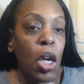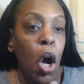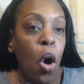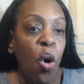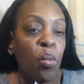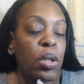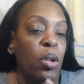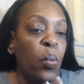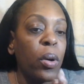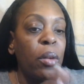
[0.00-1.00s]
So put them
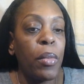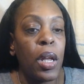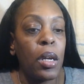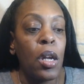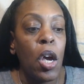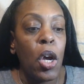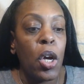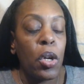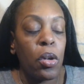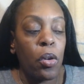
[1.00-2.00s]
in
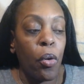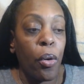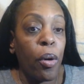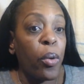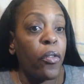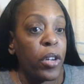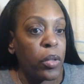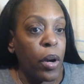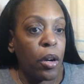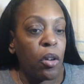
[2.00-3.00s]
your refrigerator
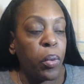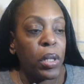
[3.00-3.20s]
with a